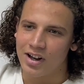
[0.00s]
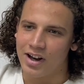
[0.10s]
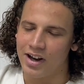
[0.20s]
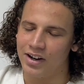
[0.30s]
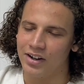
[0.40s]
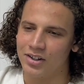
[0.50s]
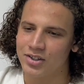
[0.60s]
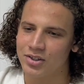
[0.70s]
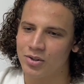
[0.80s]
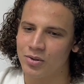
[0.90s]
And
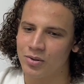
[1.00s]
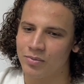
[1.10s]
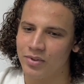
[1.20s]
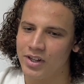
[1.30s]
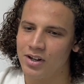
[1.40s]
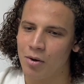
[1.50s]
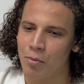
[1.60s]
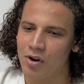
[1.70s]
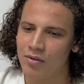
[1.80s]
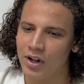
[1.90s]
so the
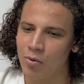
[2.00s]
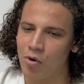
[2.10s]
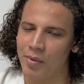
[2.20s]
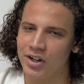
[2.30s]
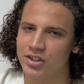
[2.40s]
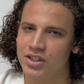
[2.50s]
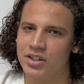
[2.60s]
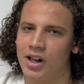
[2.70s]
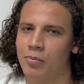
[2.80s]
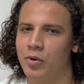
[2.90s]
number of like women she's
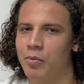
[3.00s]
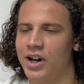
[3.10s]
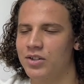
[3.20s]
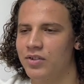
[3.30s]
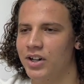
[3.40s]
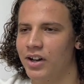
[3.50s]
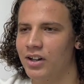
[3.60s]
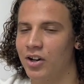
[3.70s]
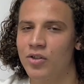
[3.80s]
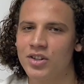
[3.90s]
helped with
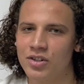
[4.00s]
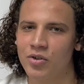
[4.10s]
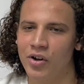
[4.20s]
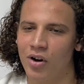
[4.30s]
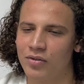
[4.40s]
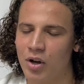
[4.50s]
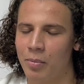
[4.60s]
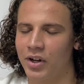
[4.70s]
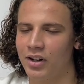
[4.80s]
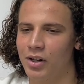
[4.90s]
breastfeeding, I know this is going off
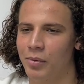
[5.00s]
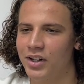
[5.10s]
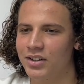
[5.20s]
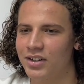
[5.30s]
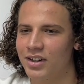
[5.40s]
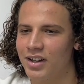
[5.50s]
topic a little bit,